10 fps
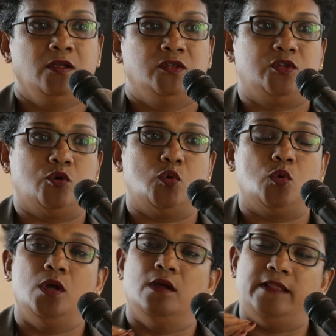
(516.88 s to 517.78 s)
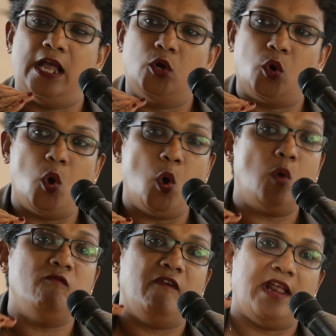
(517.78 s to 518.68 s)
So they
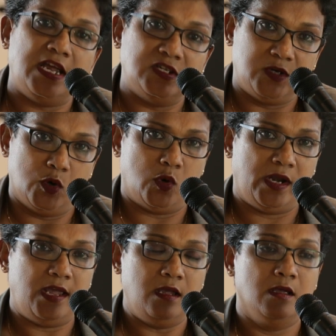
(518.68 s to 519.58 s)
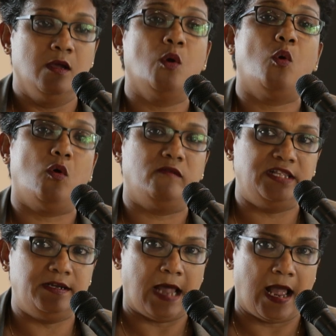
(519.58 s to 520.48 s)
grow very slowly over
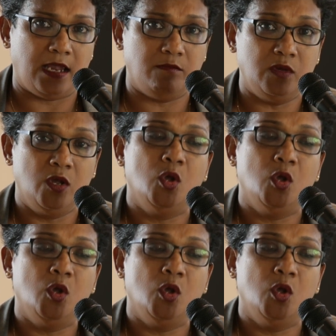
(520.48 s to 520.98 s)
the time,